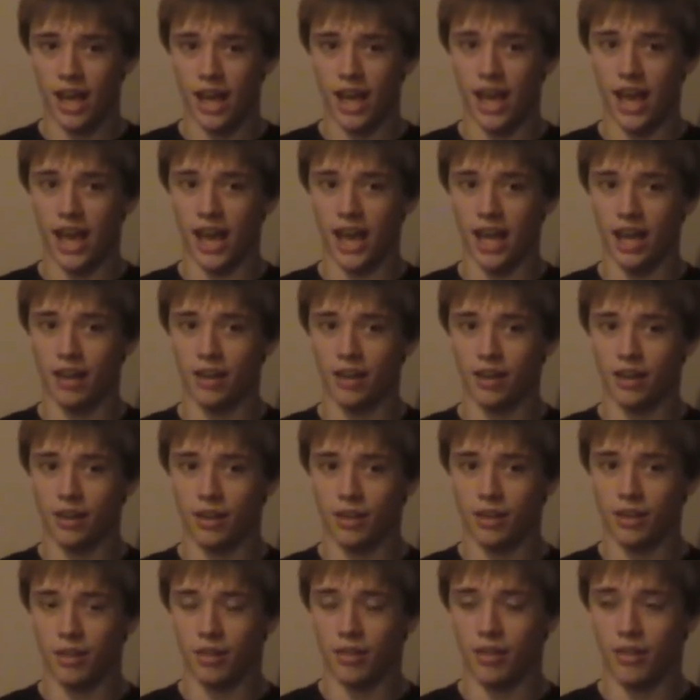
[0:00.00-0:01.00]
And
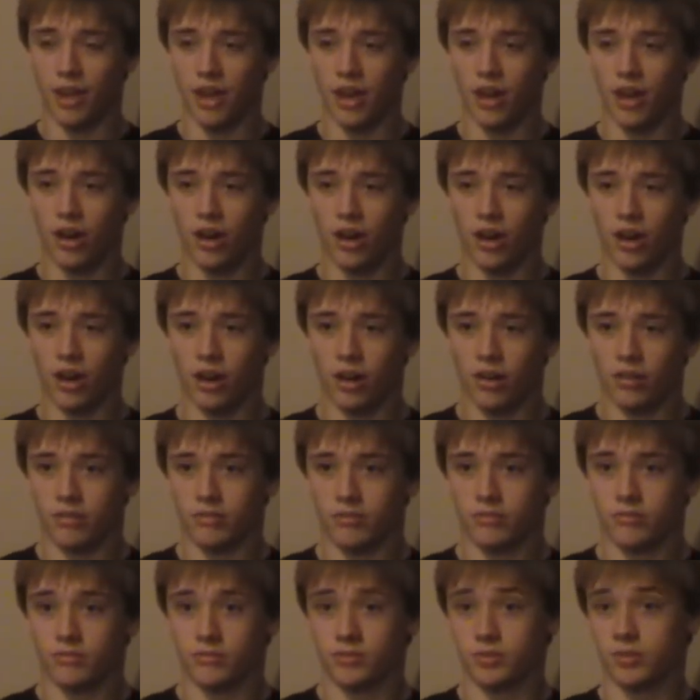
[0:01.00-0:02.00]
they are
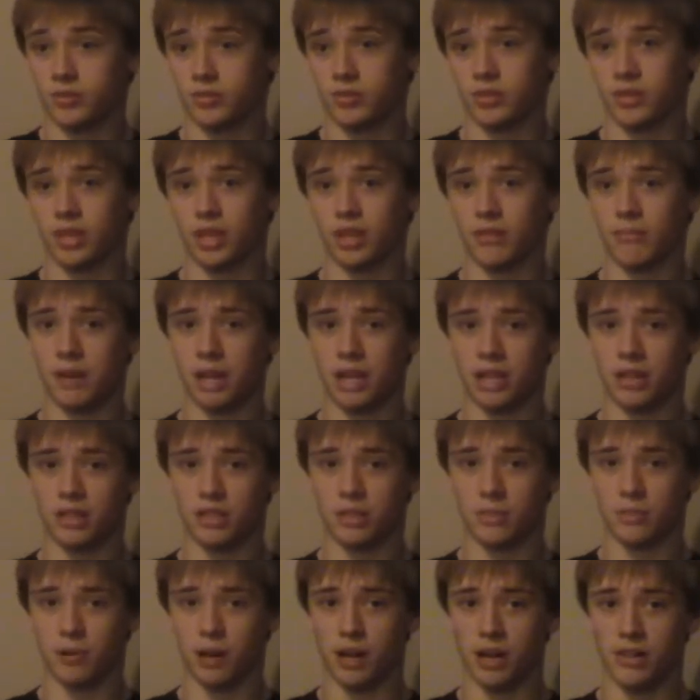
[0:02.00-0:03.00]
going to make the
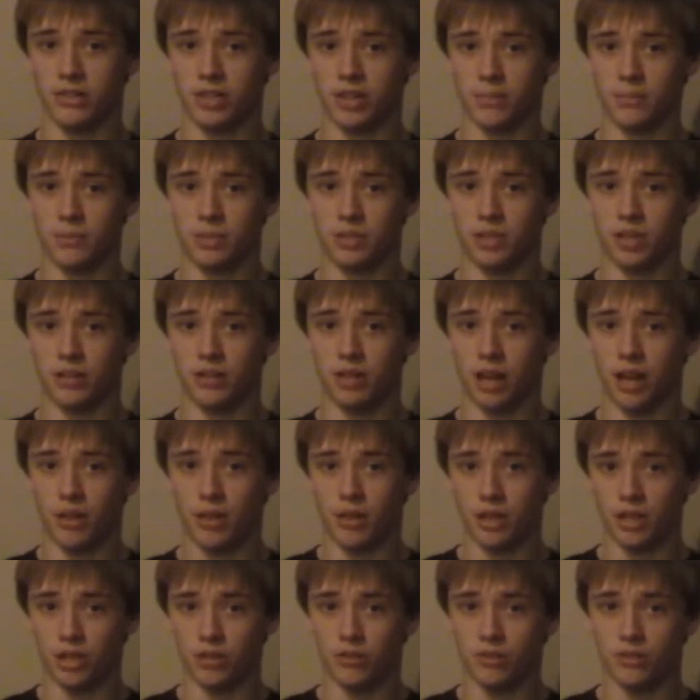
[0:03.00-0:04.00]
surprise upset. I
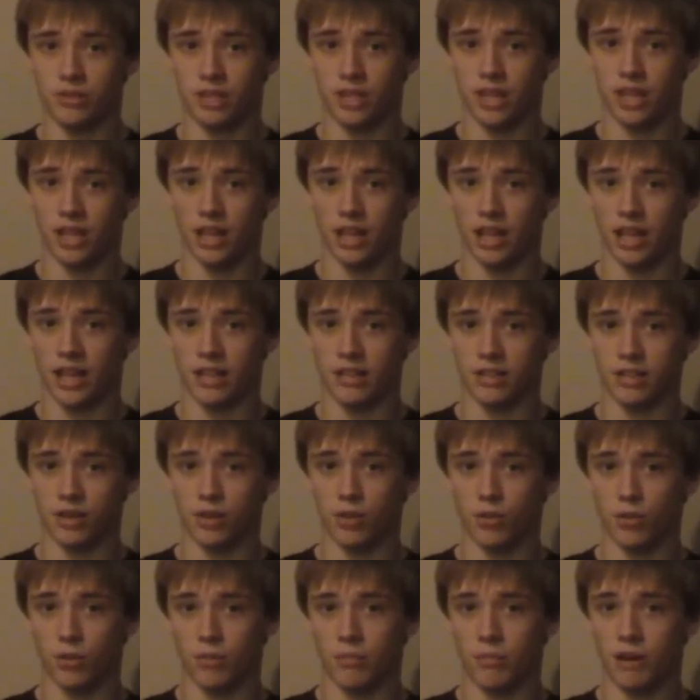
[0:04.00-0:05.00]
think UCLA has the
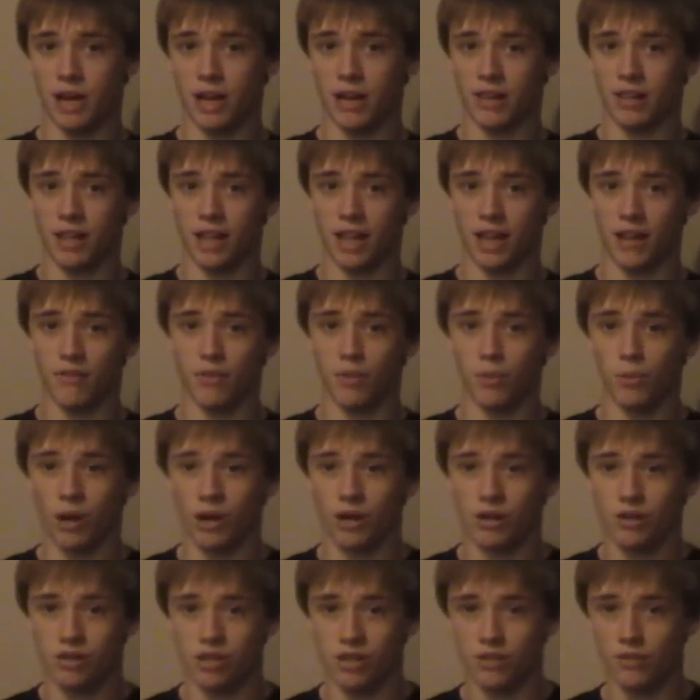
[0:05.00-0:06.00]
quarterback, they have the
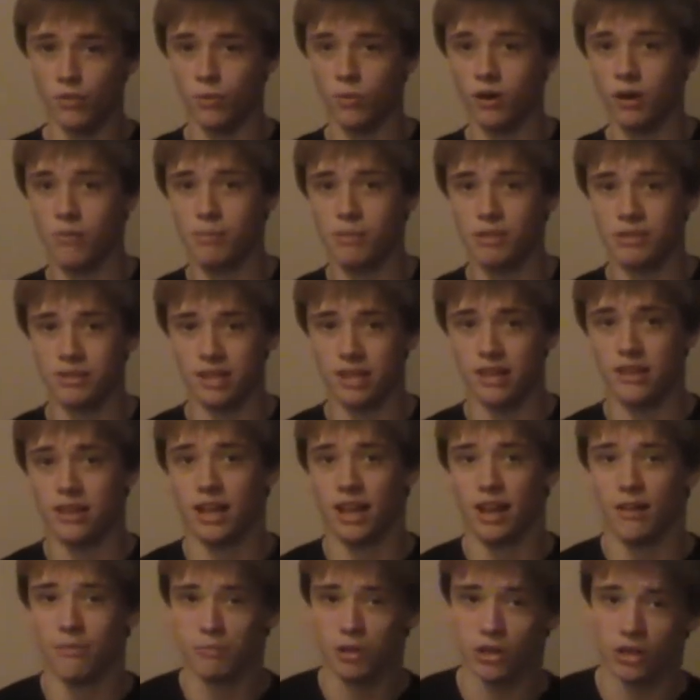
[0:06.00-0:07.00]
wide receiver weapons, and
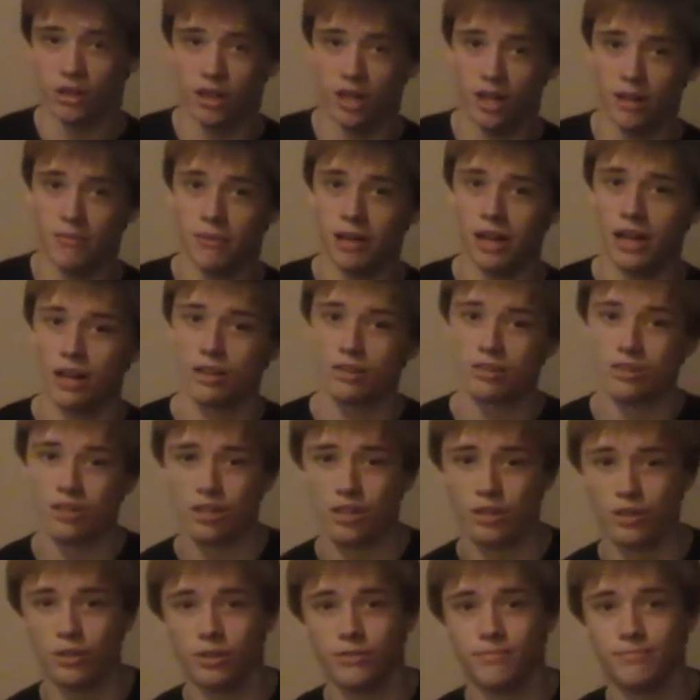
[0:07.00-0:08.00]
they have middle linebackers to
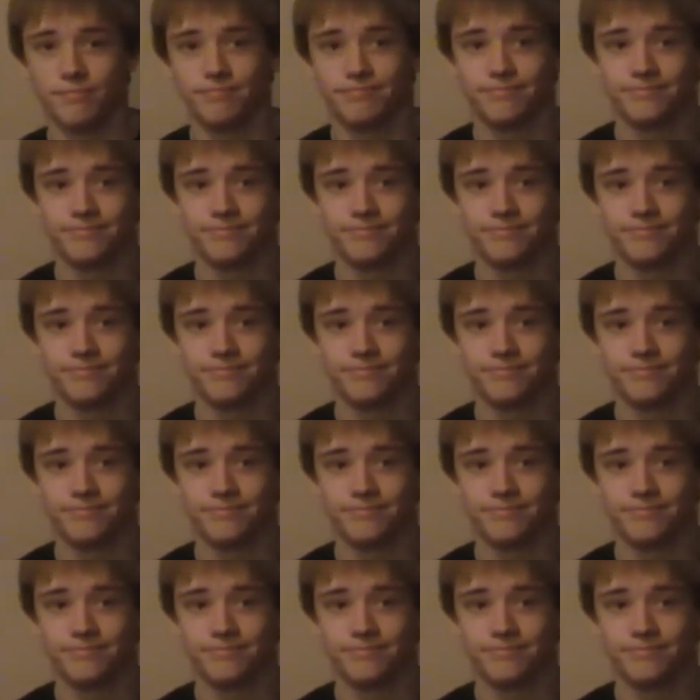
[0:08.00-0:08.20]
do it.